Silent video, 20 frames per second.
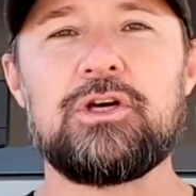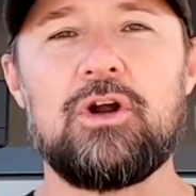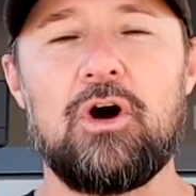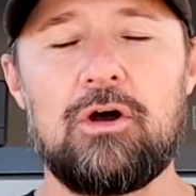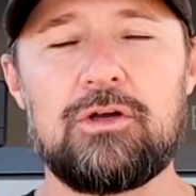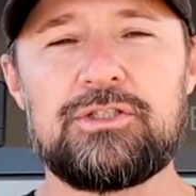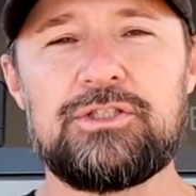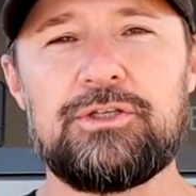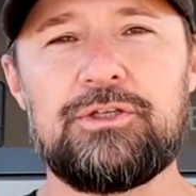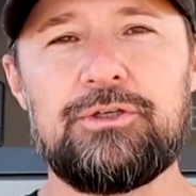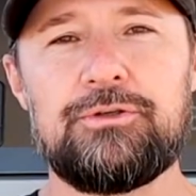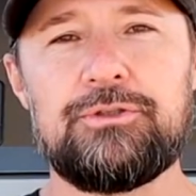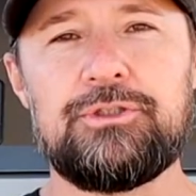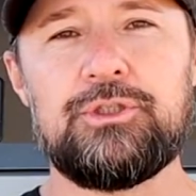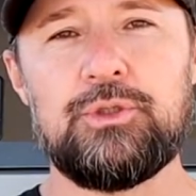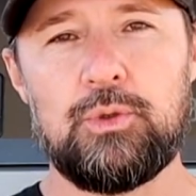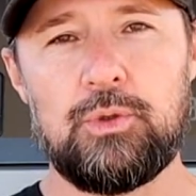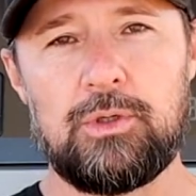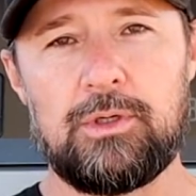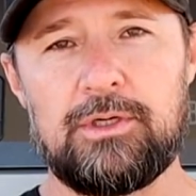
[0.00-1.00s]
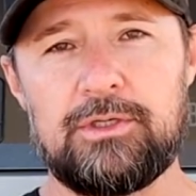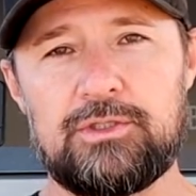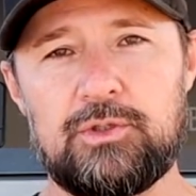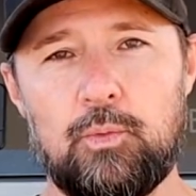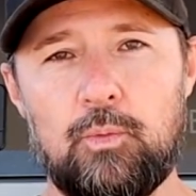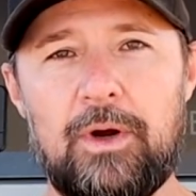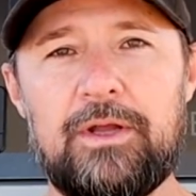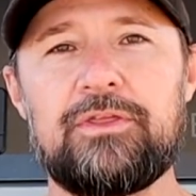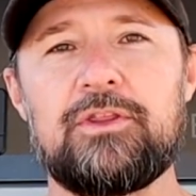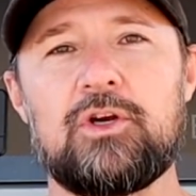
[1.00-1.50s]
can also do duals
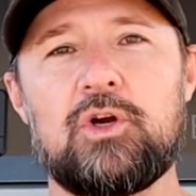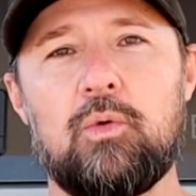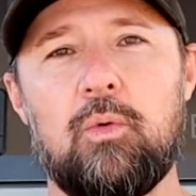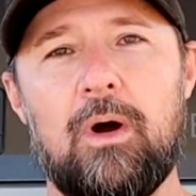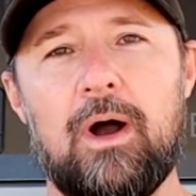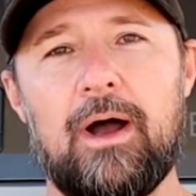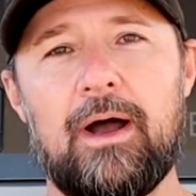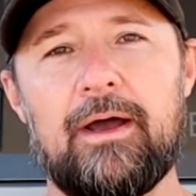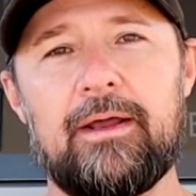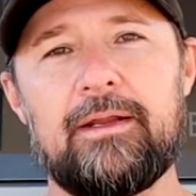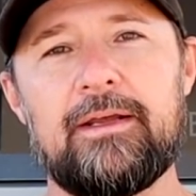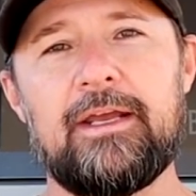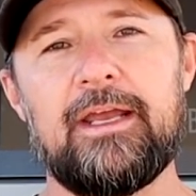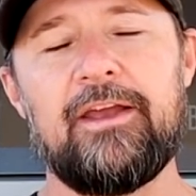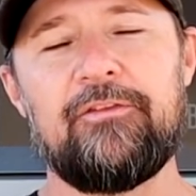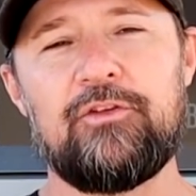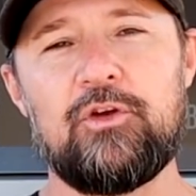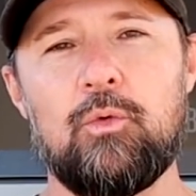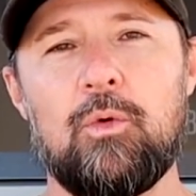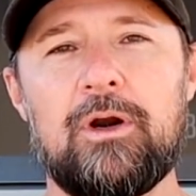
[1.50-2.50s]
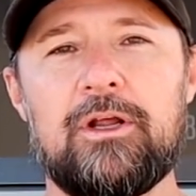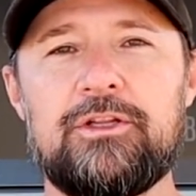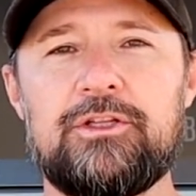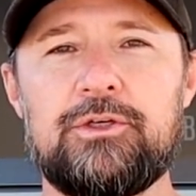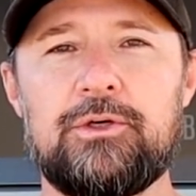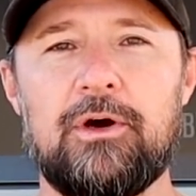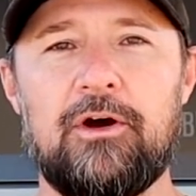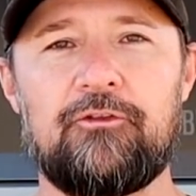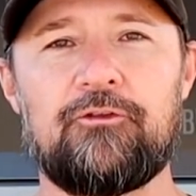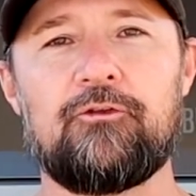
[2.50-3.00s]
with the quad if you wanna
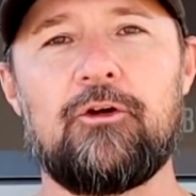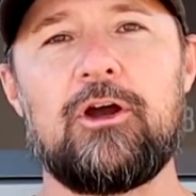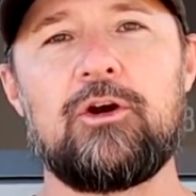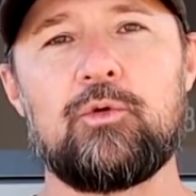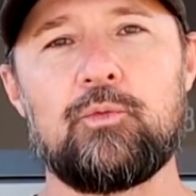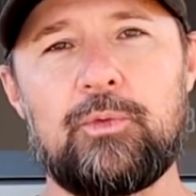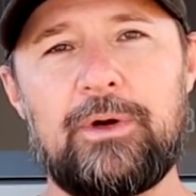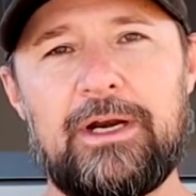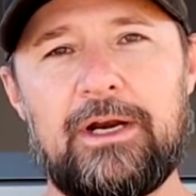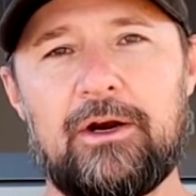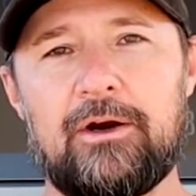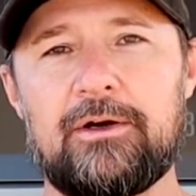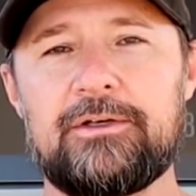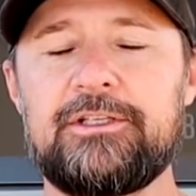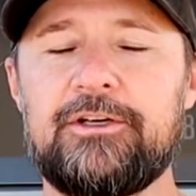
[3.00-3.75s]
do a front and rear,